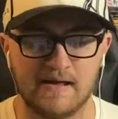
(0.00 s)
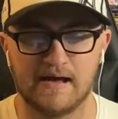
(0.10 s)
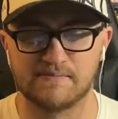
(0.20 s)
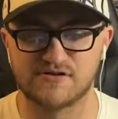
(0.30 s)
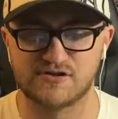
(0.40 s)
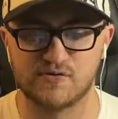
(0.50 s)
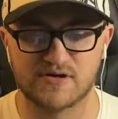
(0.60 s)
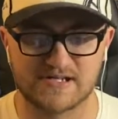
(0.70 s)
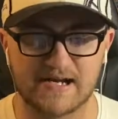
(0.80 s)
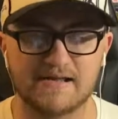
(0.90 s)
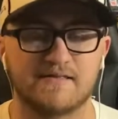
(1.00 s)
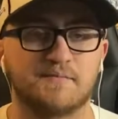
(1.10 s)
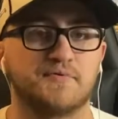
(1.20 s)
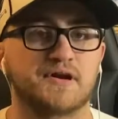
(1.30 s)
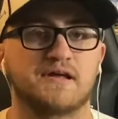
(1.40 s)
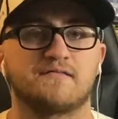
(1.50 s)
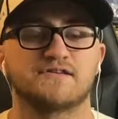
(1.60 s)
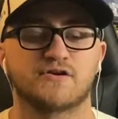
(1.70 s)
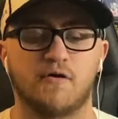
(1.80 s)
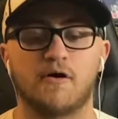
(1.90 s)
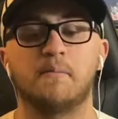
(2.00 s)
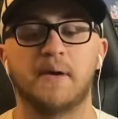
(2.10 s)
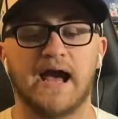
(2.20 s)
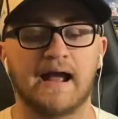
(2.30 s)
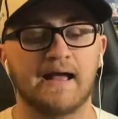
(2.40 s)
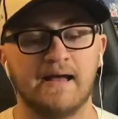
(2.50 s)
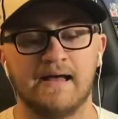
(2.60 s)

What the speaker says: I'm so excited that they're bringing this car back.